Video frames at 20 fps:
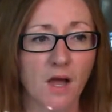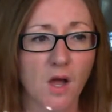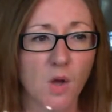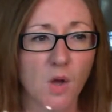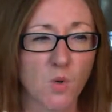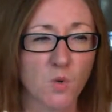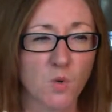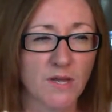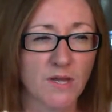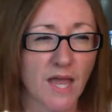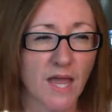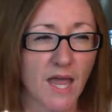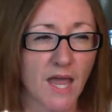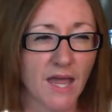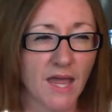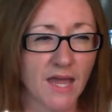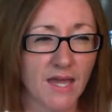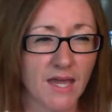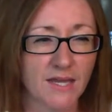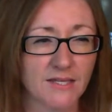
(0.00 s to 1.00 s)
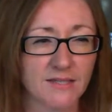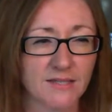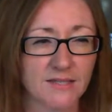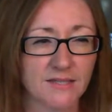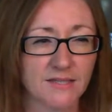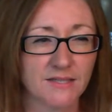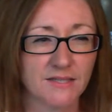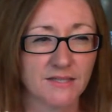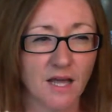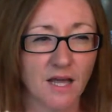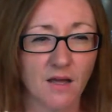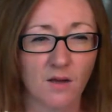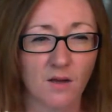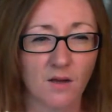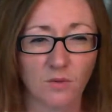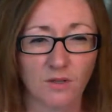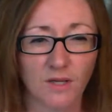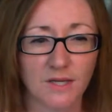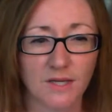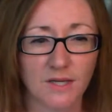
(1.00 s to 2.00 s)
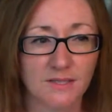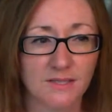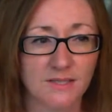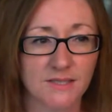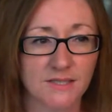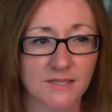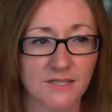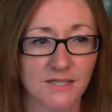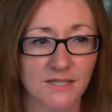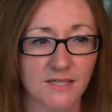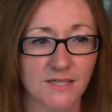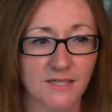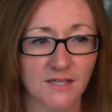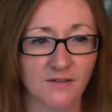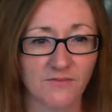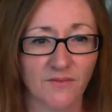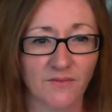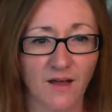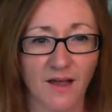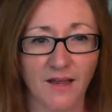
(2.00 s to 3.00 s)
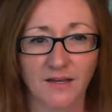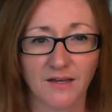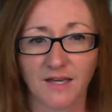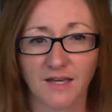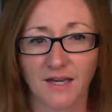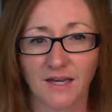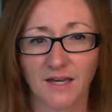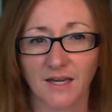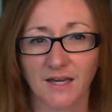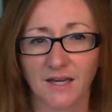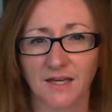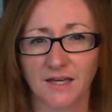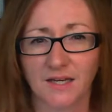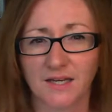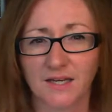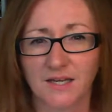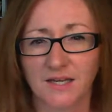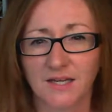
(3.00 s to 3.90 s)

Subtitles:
Okay, so let's see if I can